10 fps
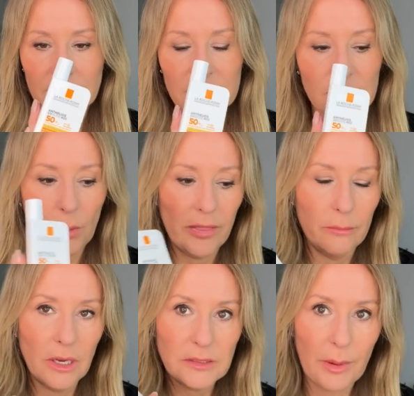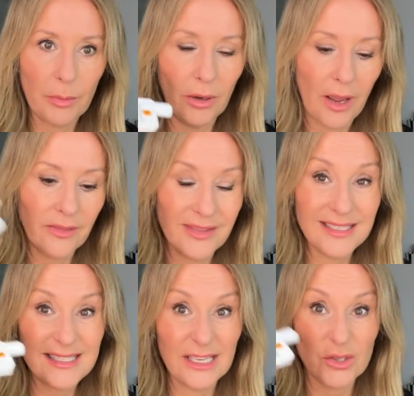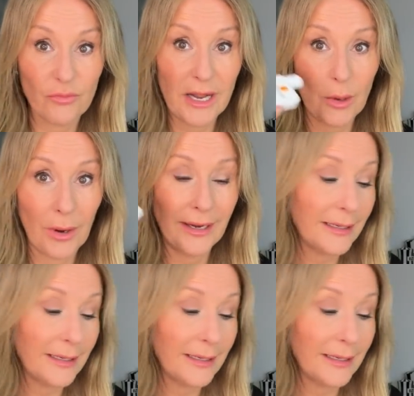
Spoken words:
It's the one that most people like that sits really well